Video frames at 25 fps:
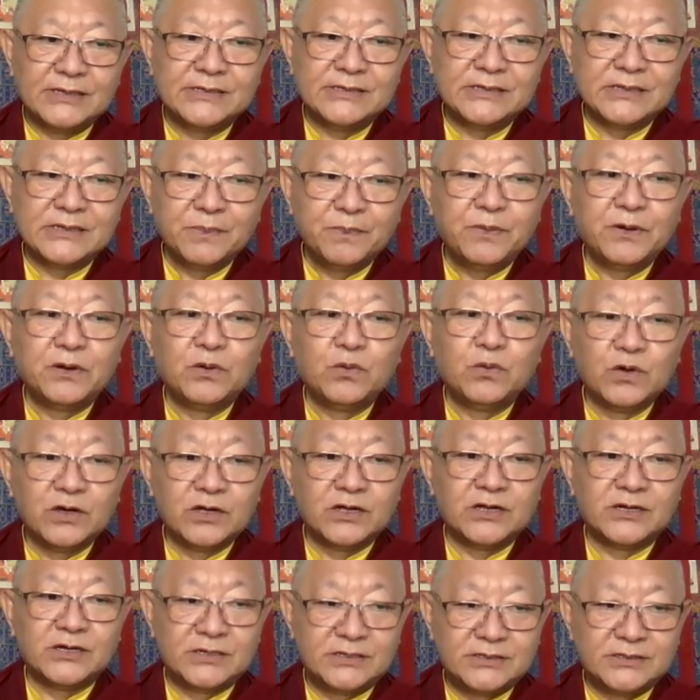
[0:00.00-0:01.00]
simple
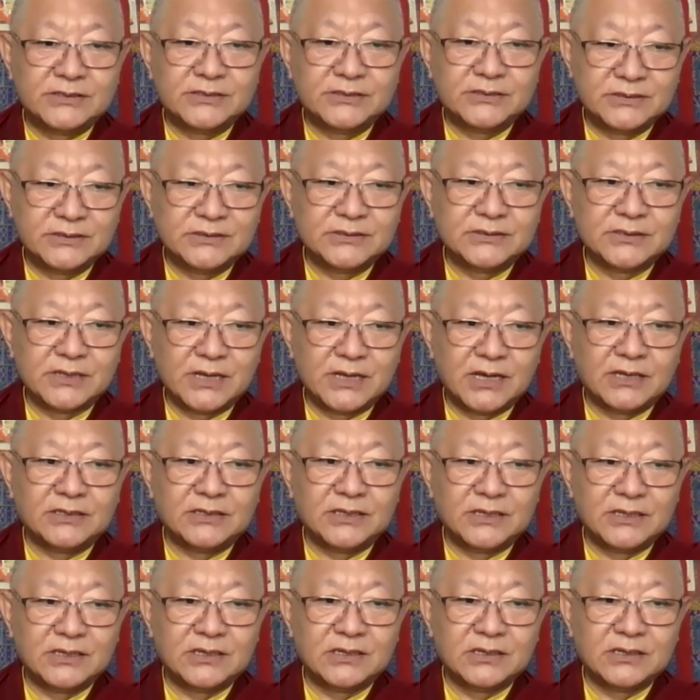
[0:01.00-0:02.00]
word I
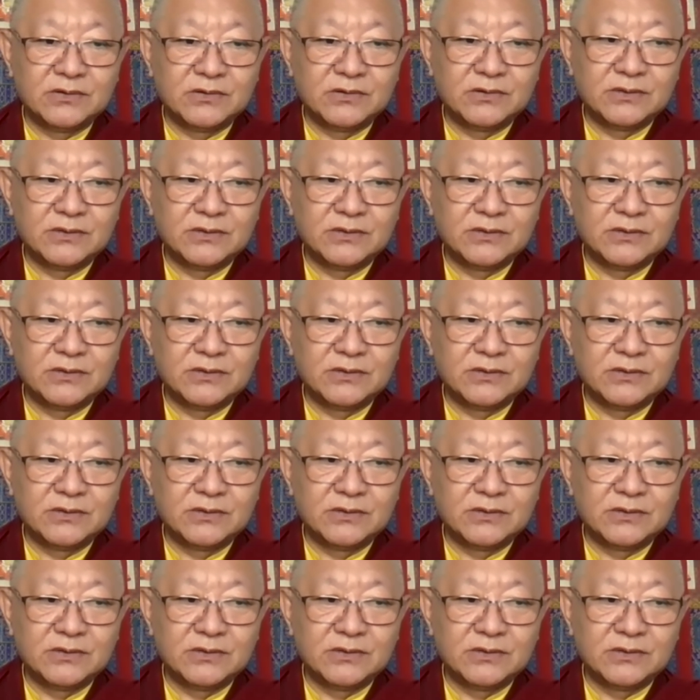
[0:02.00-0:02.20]
think